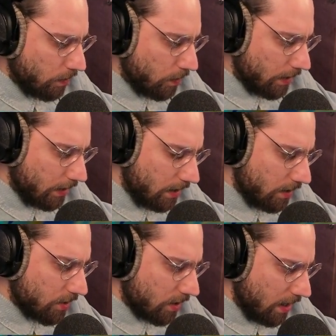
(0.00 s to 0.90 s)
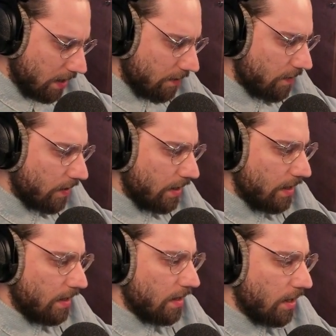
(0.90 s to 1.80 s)
what each and
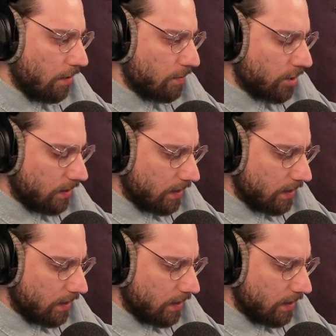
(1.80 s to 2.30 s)
every option